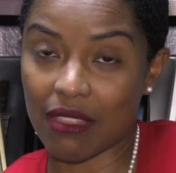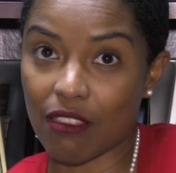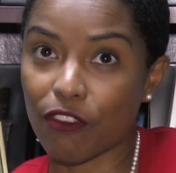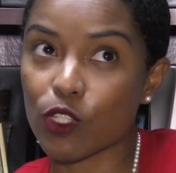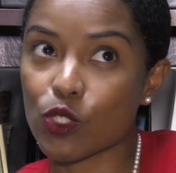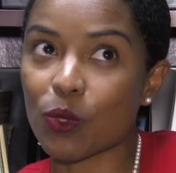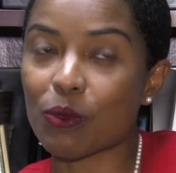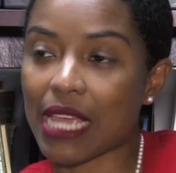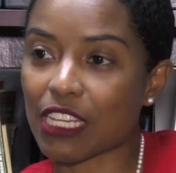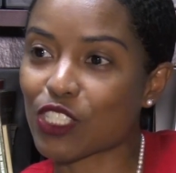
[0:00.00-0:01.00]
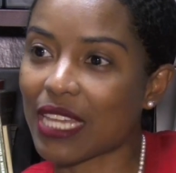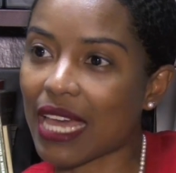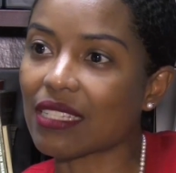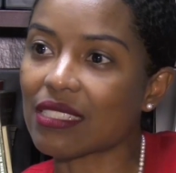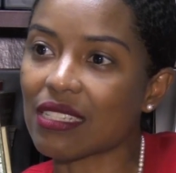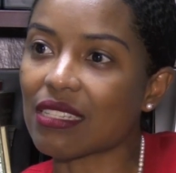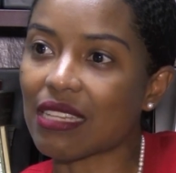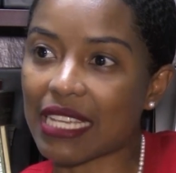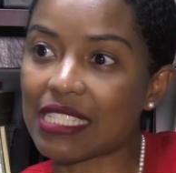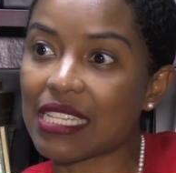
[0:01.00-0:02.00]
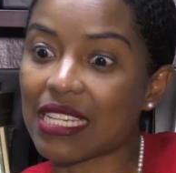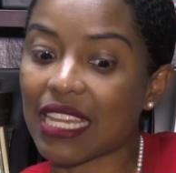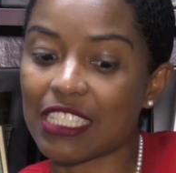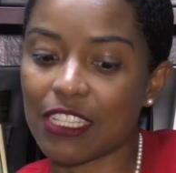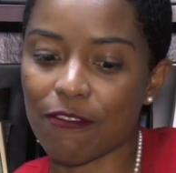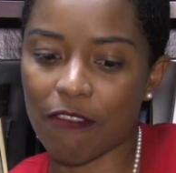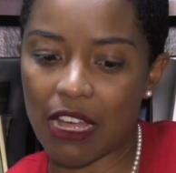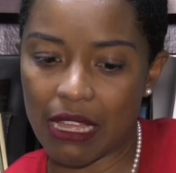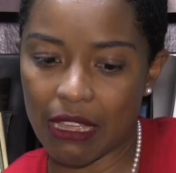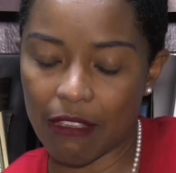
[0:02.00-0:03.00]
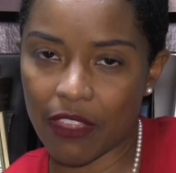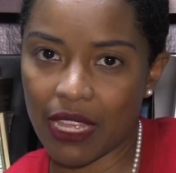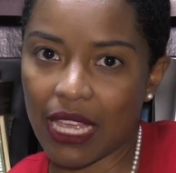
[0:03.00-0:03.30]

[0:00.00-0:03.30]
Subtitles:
And the first one was actually held in 1995.